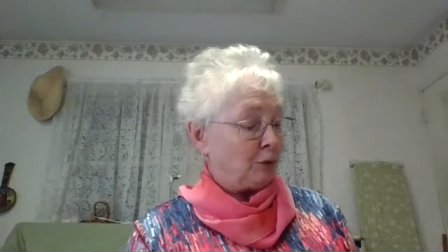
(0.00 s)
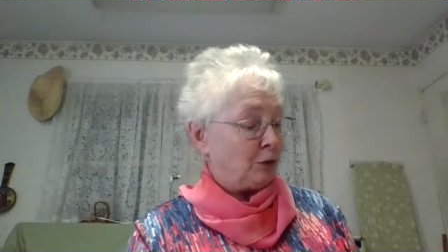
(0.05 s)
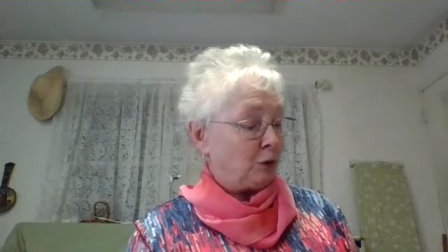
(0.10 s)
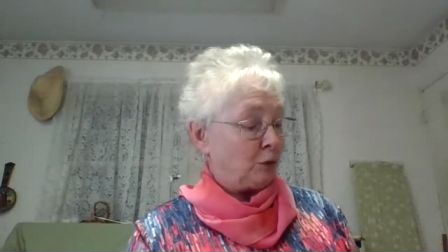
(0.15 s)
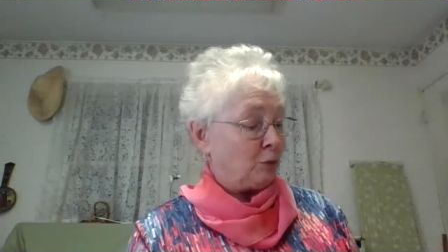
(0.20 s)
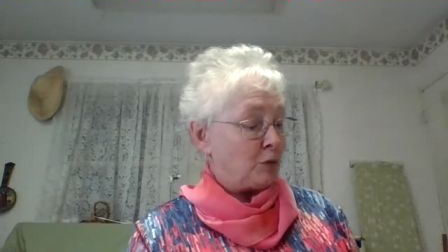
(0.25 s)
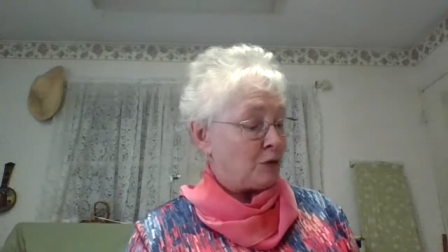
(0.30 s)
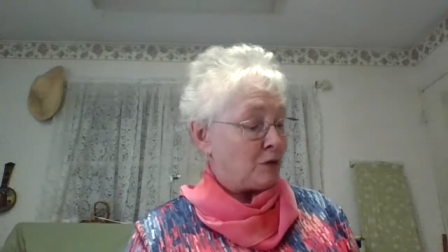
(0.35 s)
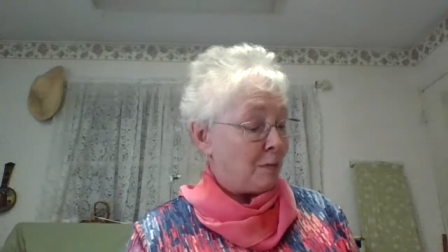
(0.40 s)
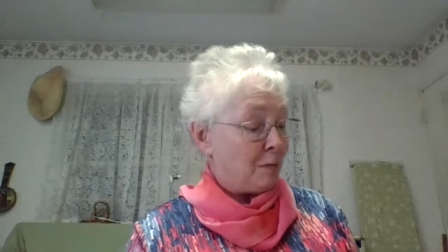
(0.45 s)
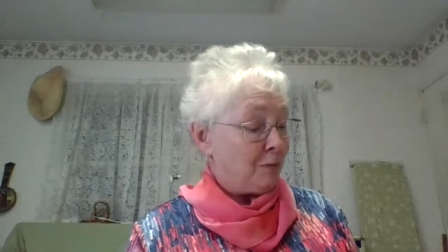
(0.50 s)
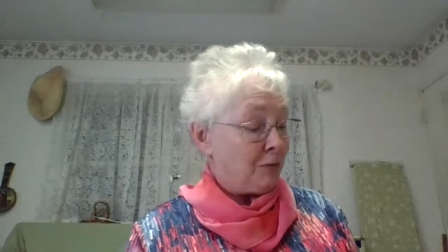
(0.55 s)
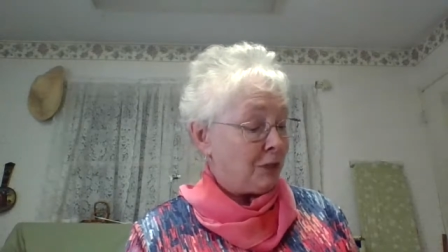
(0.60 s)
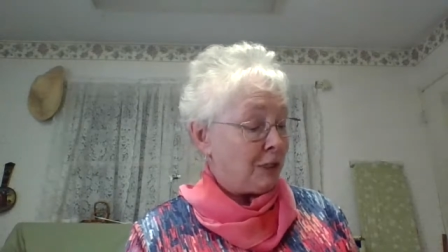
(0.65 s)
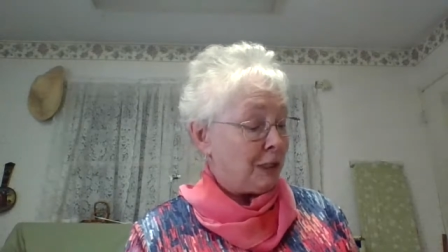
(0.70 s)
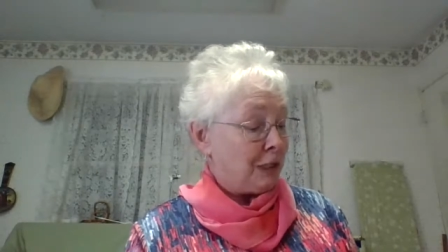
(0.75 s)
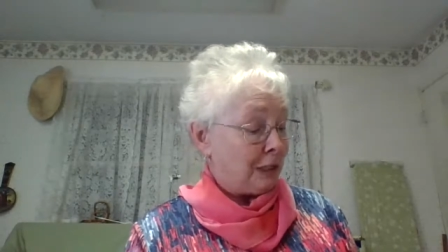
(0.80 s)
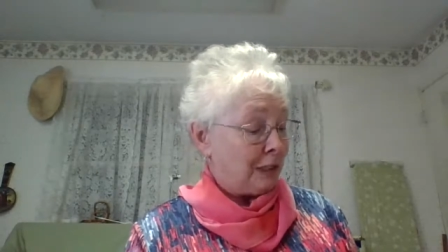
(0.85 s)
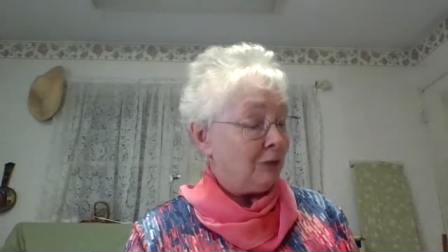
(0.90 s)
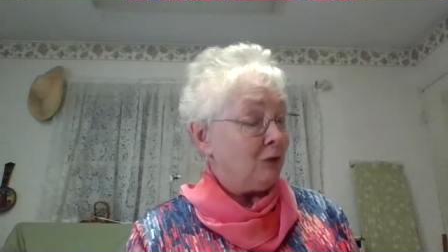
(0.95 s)
but there was
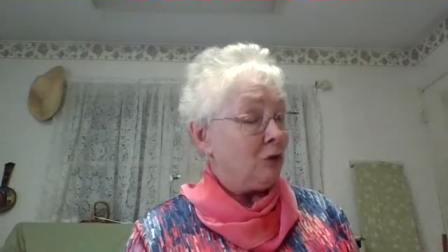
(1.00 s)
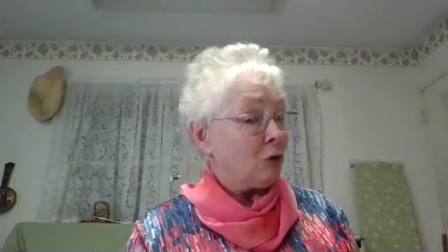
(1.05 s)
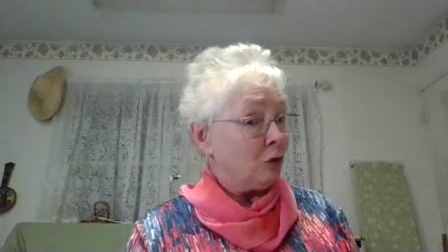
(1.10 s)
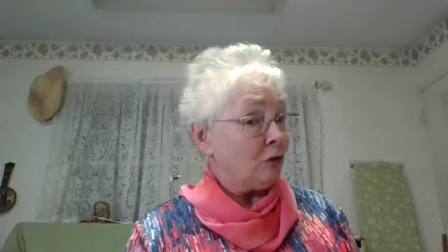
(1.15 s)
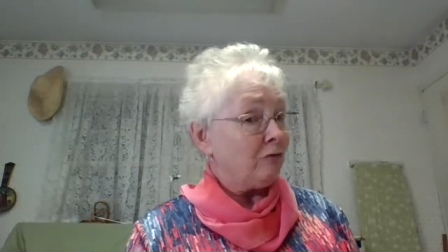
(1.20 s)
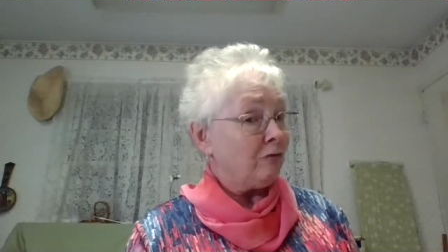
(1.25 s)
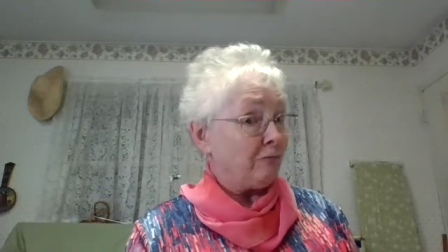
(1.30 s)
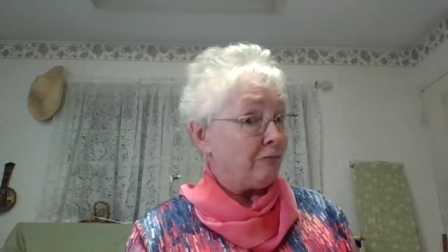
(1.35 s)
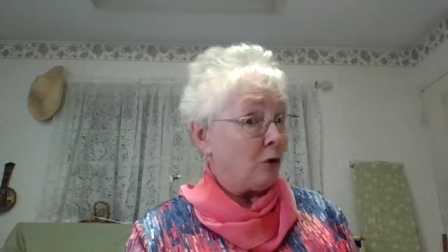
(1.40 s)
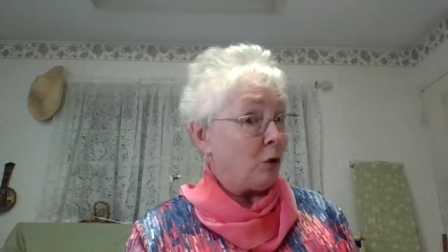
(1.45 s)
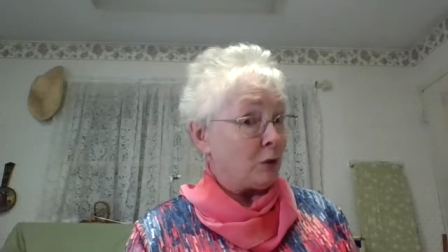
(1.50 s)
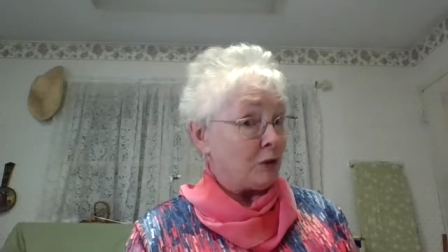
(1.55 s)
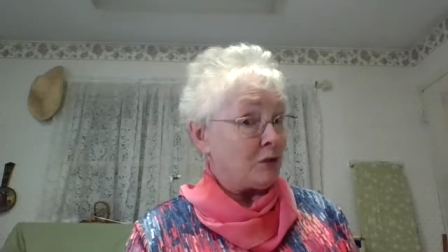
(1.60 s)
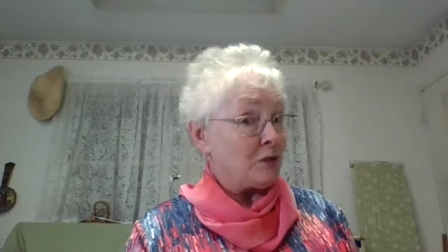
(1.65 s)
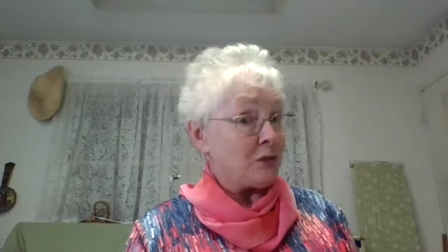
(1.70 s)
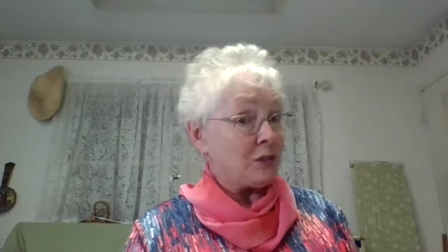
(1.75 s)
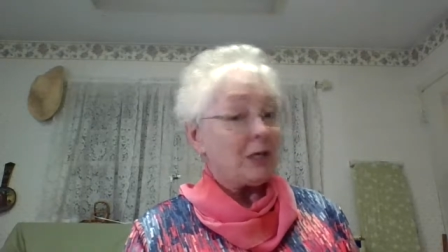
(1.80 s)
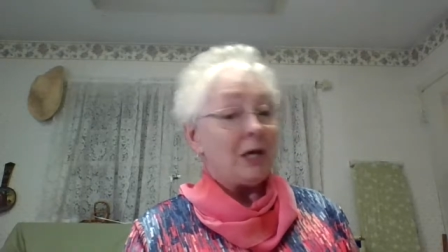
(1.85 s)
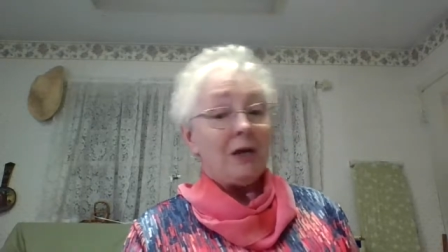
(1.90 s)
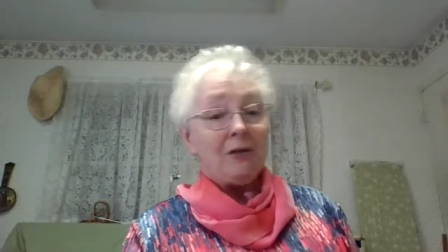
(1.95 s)
something in her
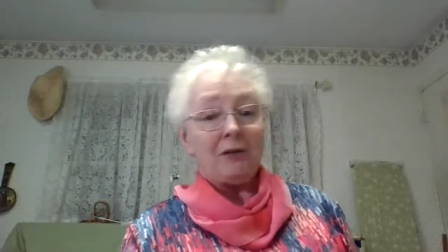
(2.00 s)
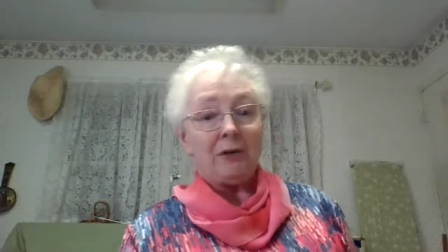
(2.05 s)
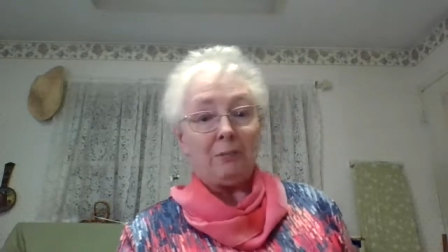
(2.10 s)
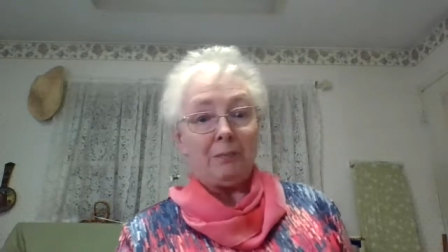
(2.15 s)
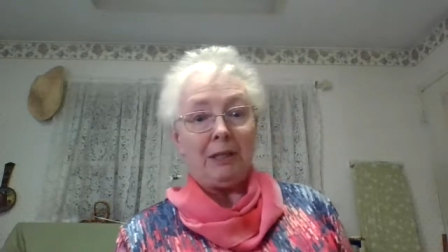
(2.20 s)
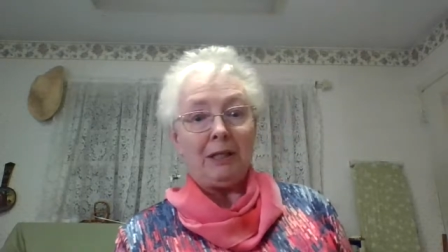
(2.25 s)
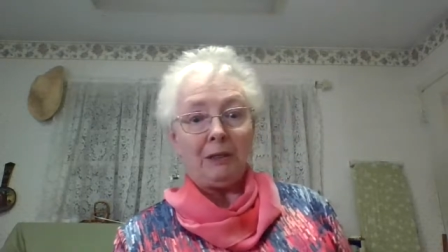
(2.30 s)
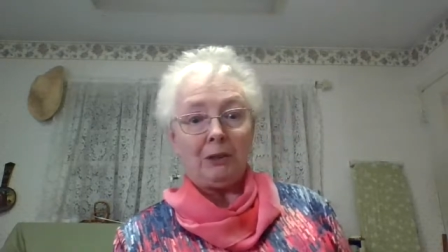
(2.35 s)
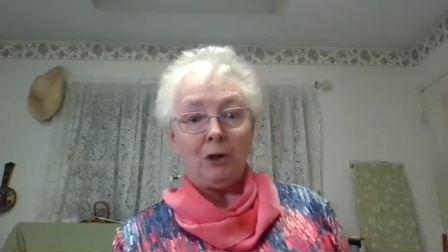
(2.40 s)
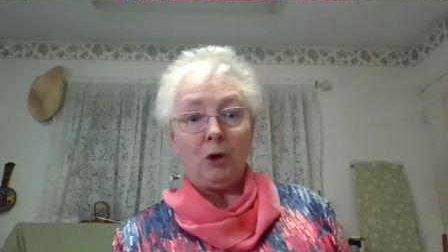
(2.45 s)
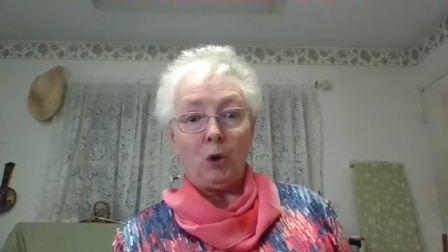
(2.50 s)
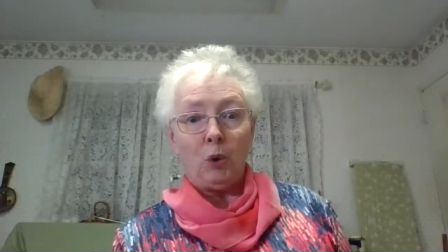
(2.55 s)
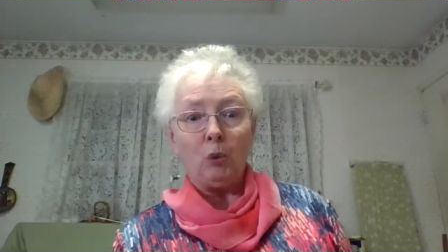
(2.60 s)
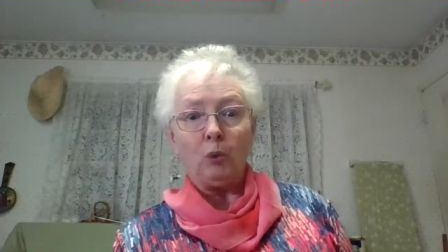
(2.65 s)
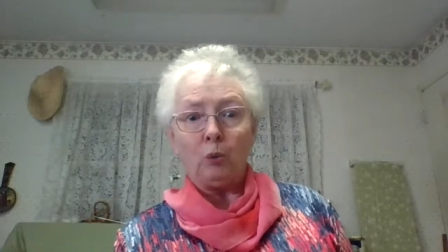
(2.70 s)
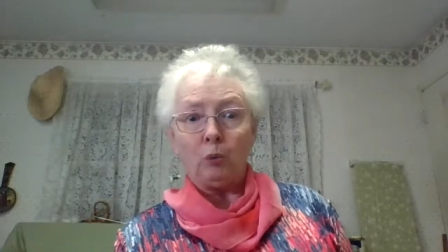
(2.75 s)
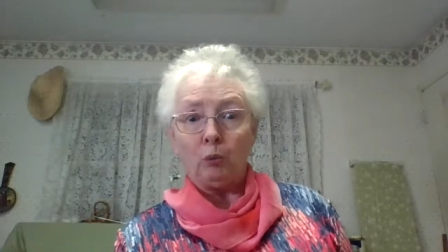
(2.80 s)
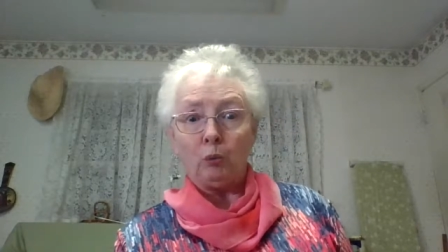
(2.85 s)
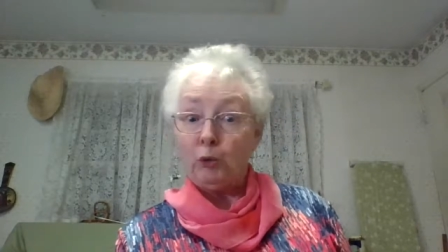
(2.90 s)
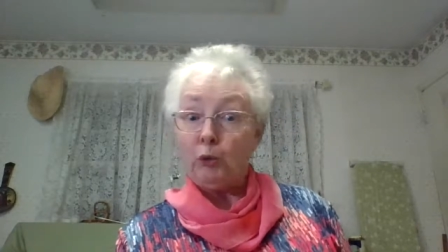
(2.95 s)
voice that made the
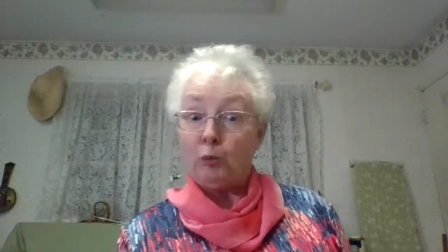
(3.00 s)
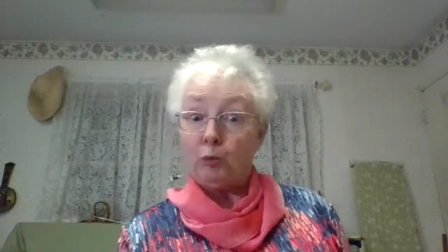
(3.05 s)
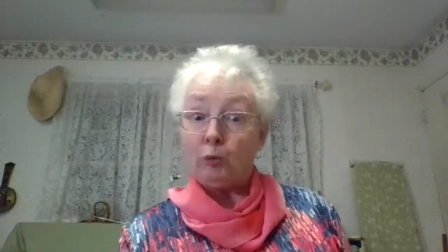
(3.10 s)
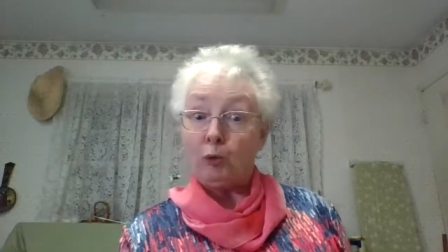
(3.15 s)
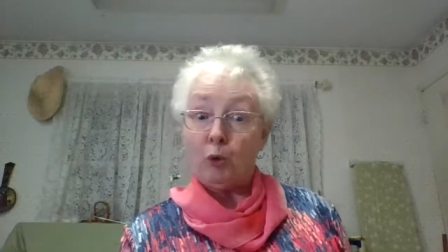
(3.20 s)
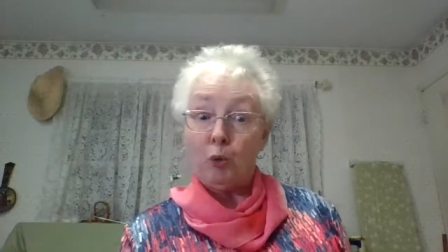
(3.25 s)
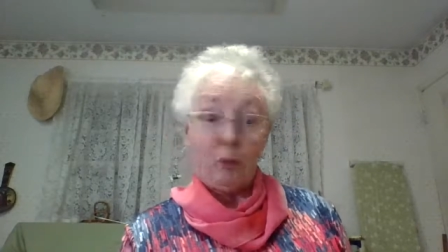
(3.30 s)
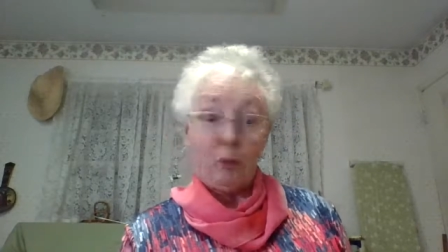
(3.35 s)
whole room